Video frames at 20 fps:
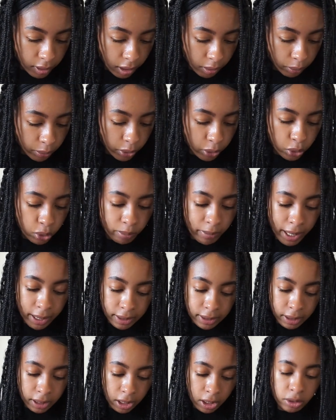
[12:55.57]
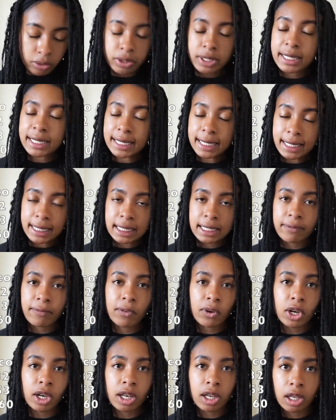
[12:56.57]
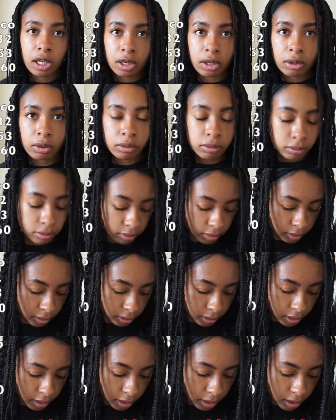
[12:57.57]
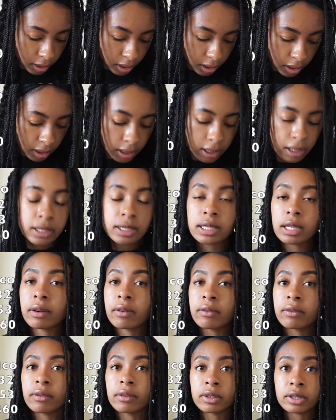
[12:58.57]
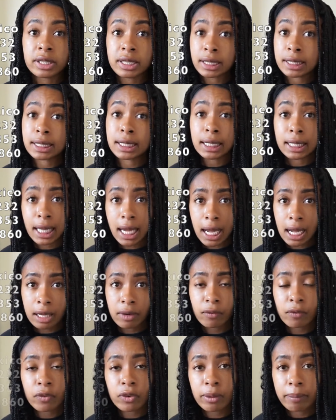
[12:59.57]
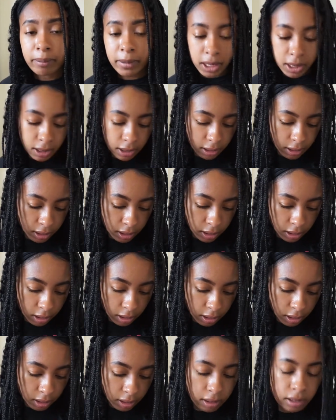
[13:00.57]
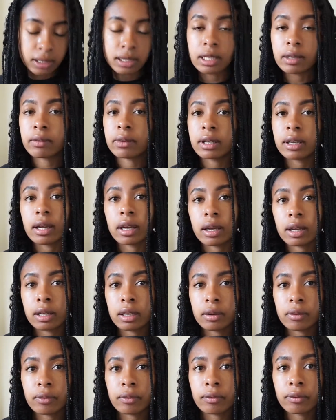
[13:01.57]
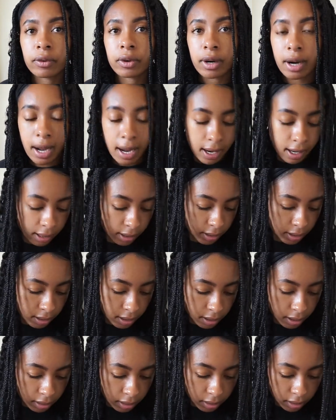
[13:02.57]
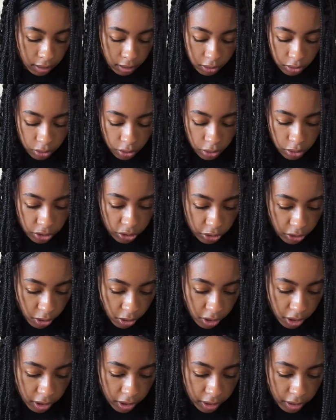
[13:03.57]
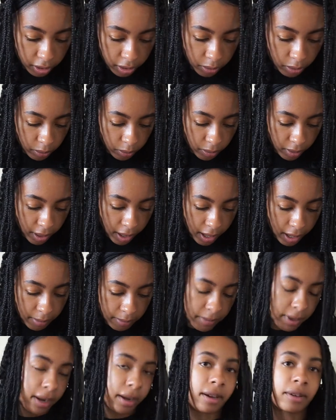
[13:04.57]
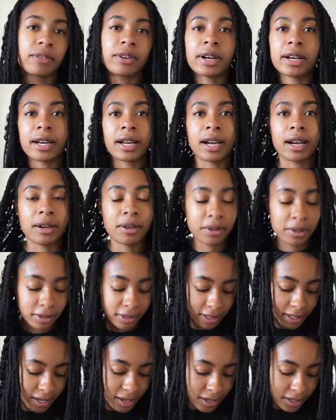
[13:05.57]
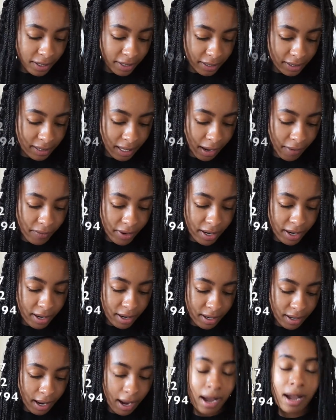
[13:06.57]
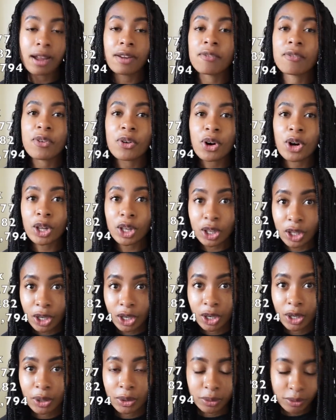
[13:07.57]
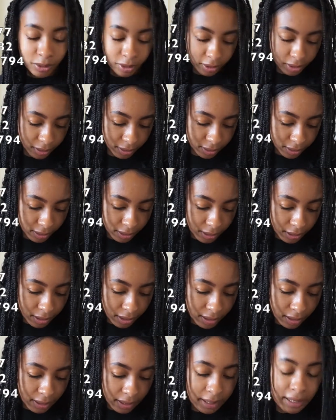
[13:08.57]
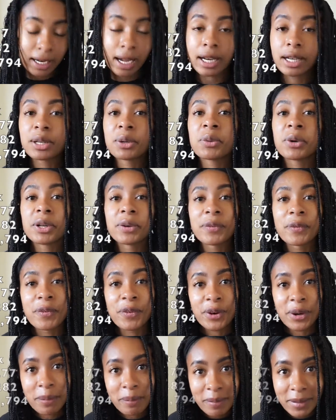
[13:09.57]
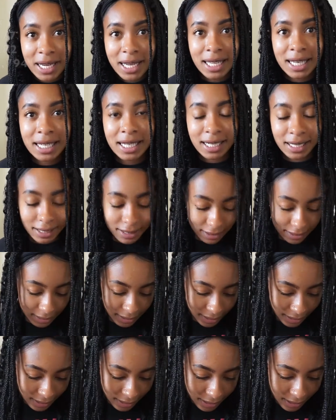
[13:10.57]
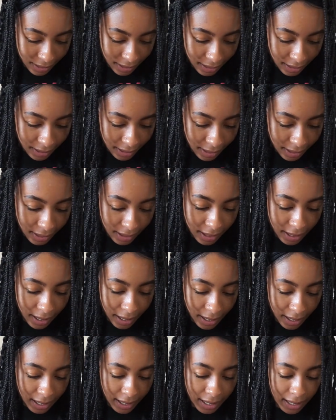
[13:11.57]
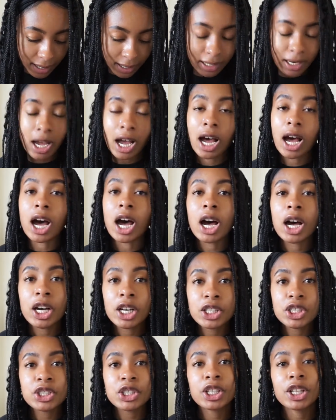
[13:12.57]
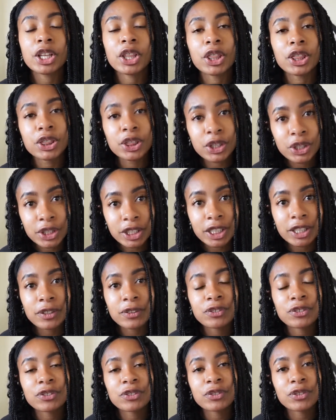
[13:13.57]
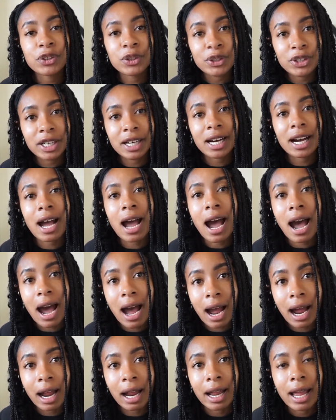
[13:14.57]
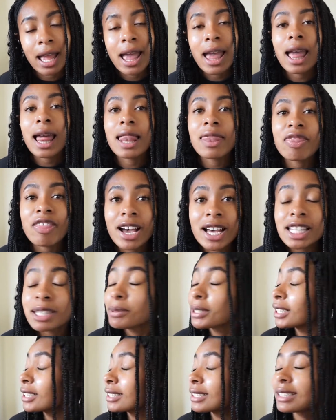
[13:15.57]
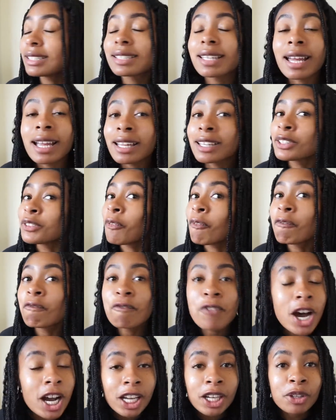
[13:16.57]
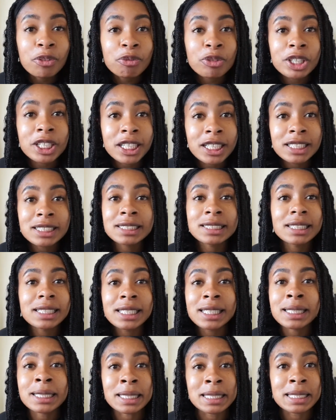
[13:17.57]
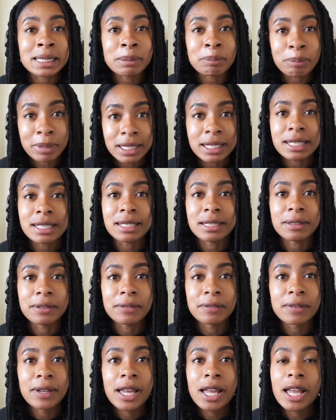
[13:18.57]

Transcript: We're in New Mexico, 60 for a low, 69 for a median, and 78 for a high. New York, where I'm at right now, 79 for a low, 91 for a median, and 103 for a high. And that's because the state is fucking ridiculously expensive.